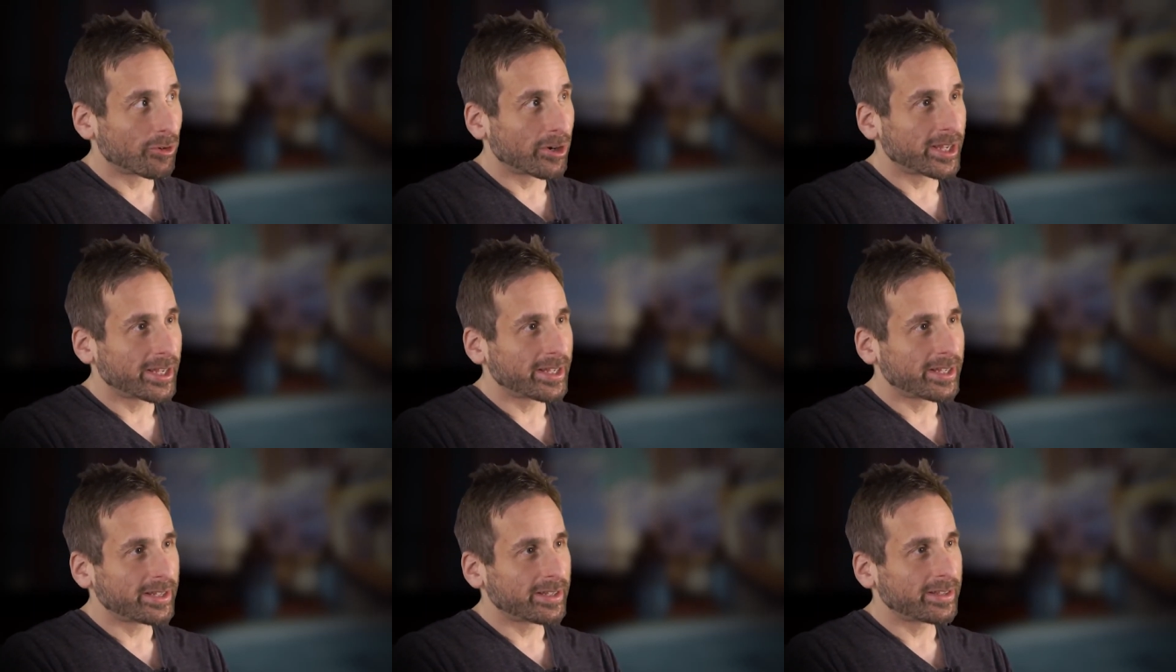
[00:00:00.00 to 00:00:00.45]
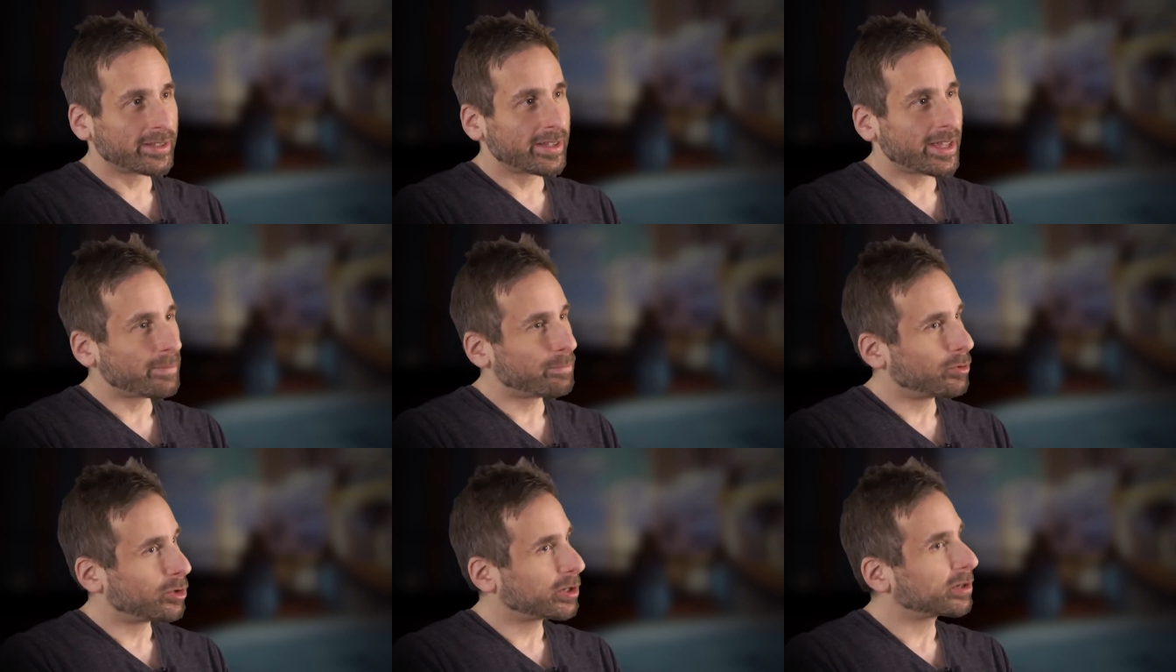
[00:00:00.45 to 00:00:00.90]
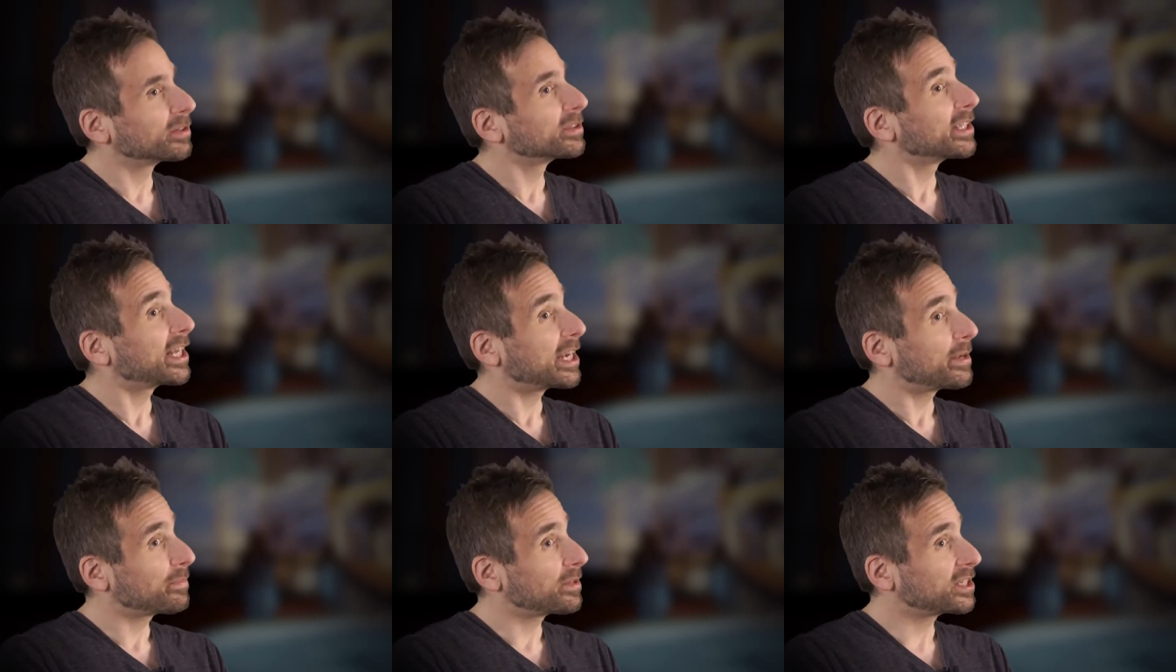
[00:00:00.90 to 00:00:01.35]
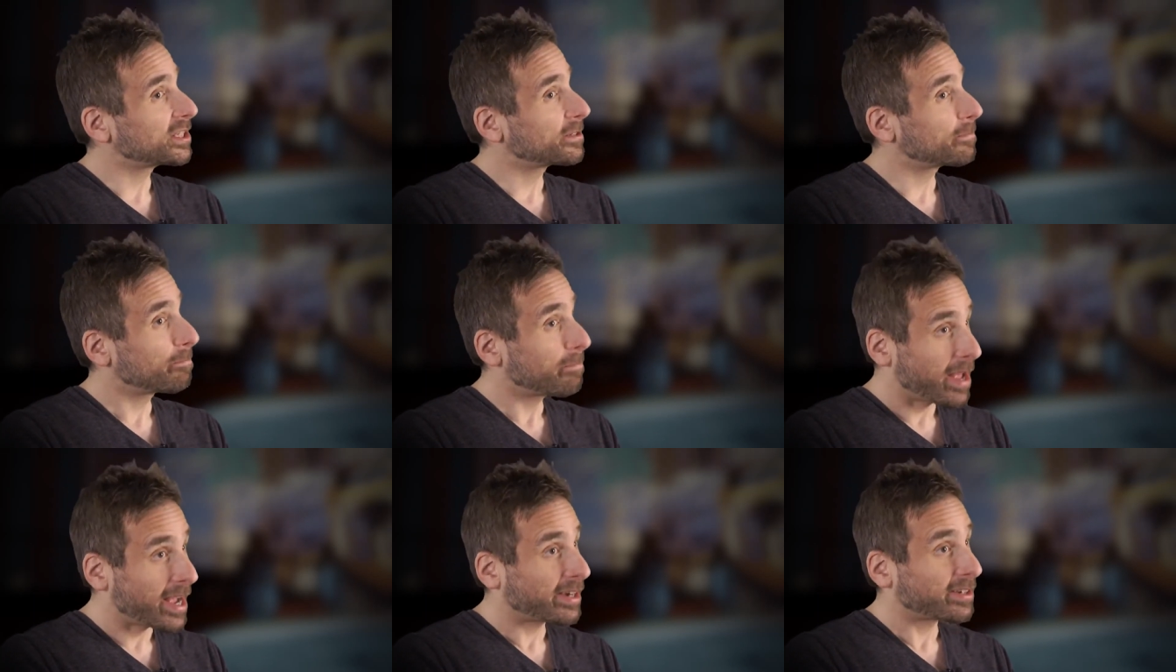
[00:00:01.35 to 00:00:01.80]
bring Booker's
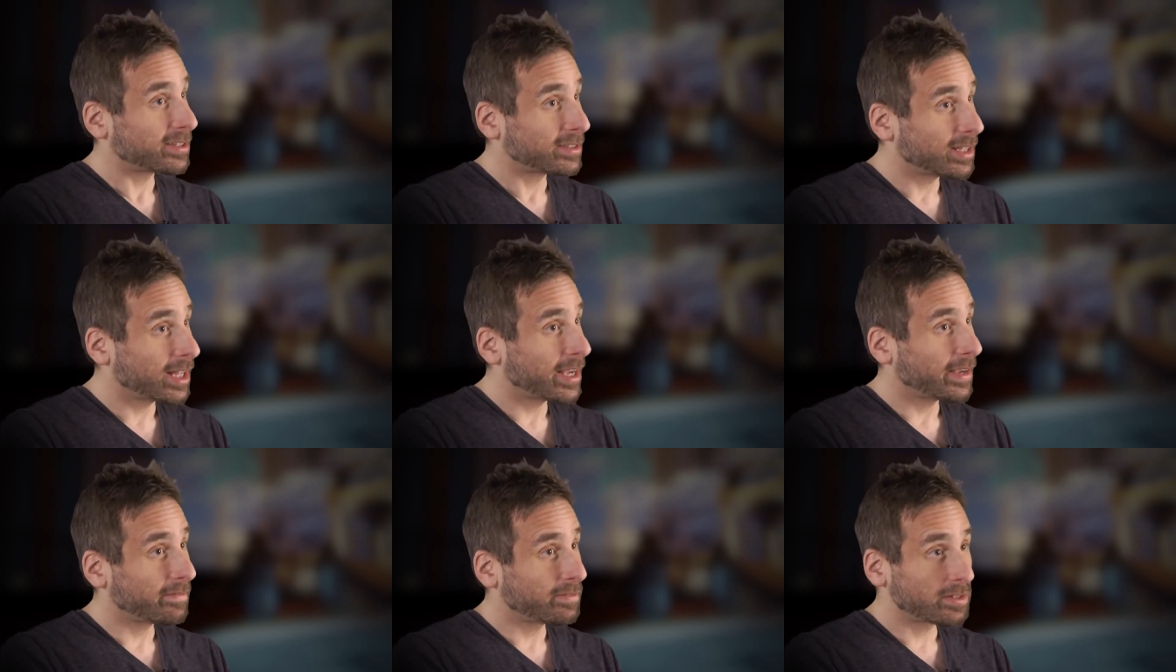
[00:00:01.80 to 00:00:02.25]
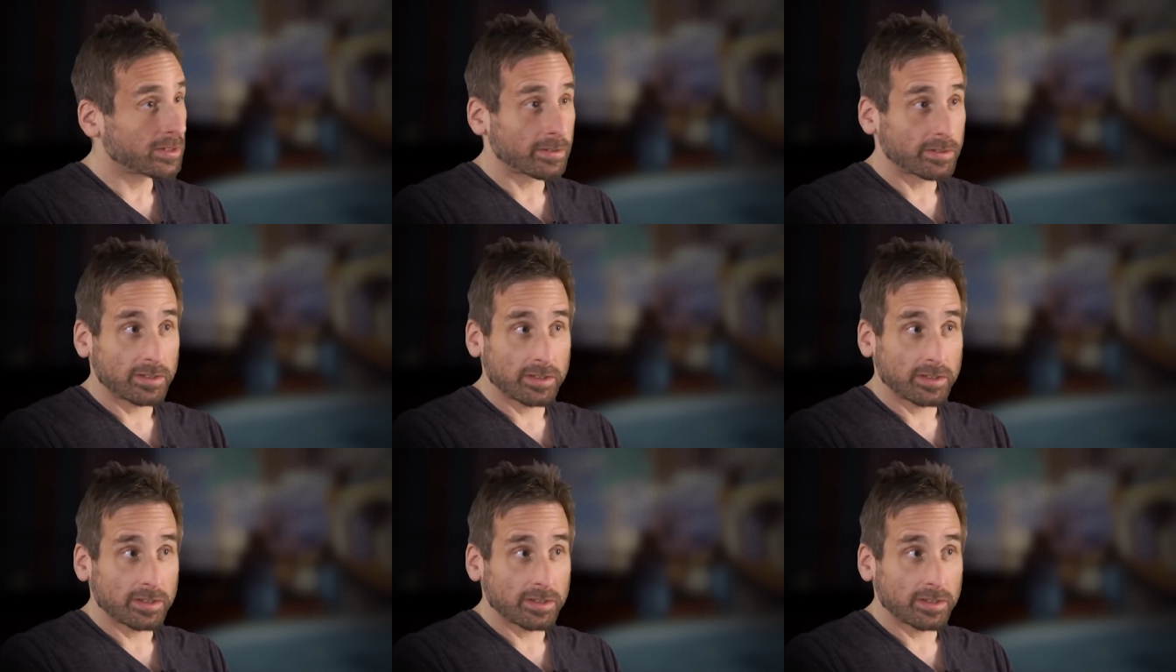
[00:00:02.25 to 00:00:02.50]
enemies back to life